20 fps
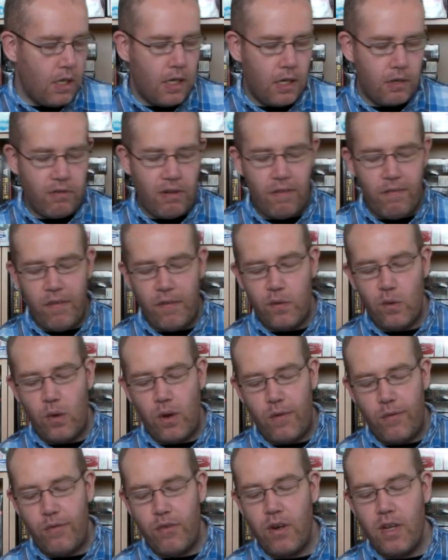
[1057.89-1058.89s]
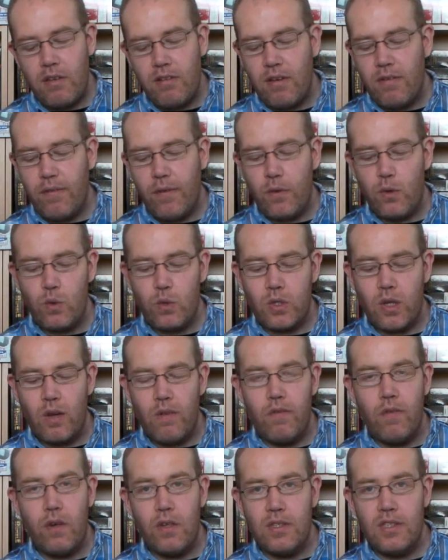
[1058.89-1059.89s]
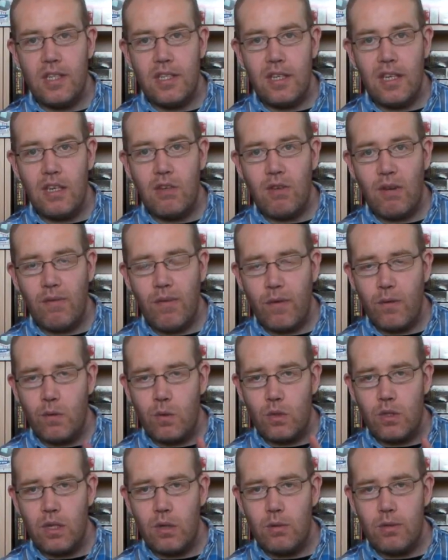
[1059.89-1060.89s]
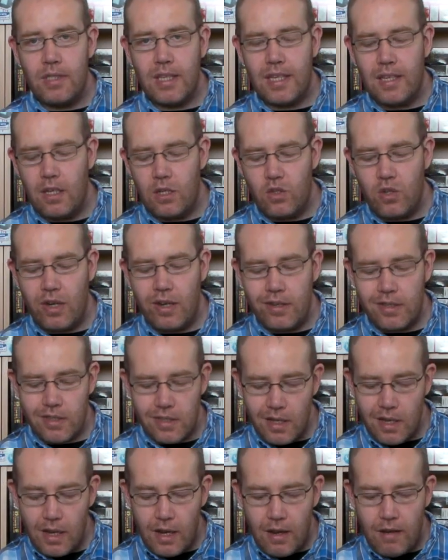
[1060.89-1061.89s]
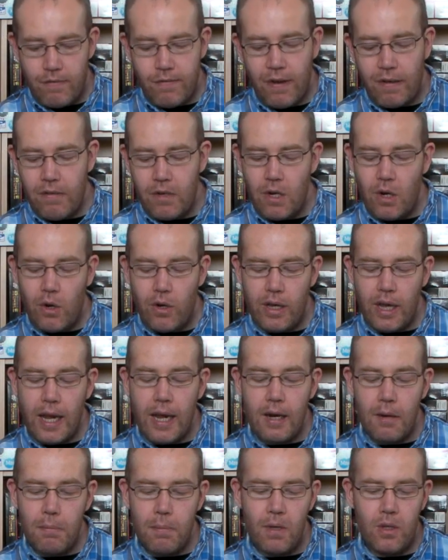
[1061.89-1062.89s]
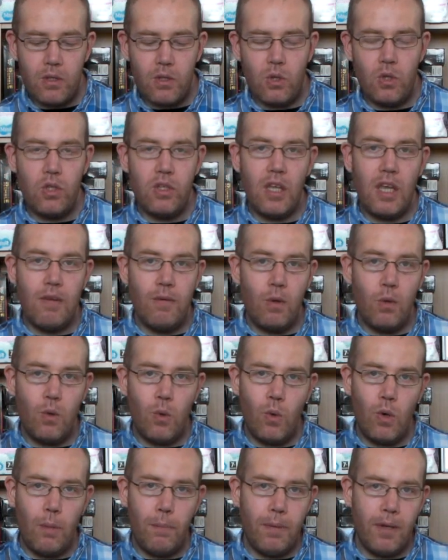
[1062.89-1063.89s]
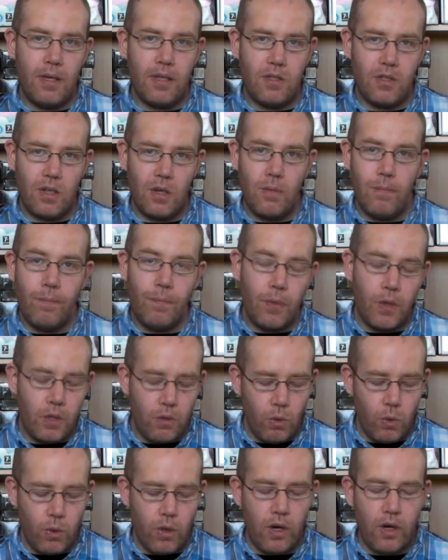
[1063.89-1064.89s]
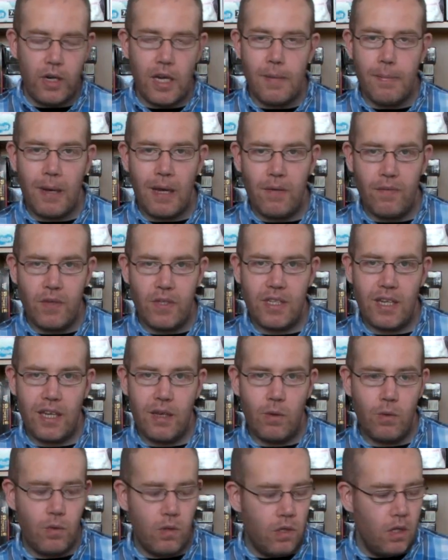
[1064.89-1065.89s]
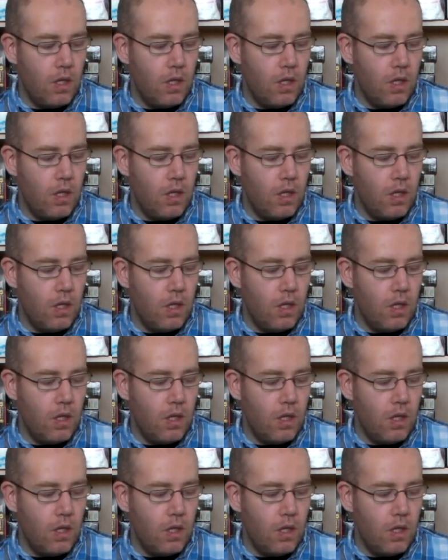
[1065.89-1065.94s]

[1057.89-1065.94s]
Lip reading: Grand Theft Auto 3, Grand Theft Auto Vice City, Grand Theft Auto San Andreas, Fahrenheit, and Beyond Good and Evil, all on PS2. They're all going on eBay for sale.